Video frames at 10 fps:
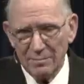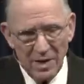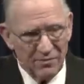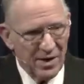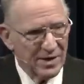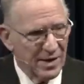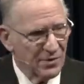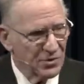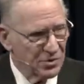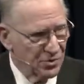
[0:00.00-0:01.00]
By finding
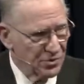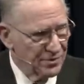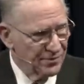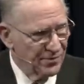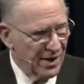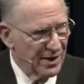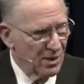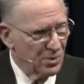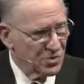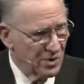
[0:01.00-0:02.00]
out the truth, finding
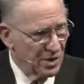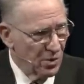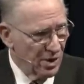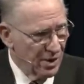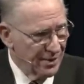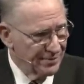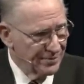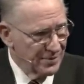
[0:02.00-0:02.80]
out what's really going on.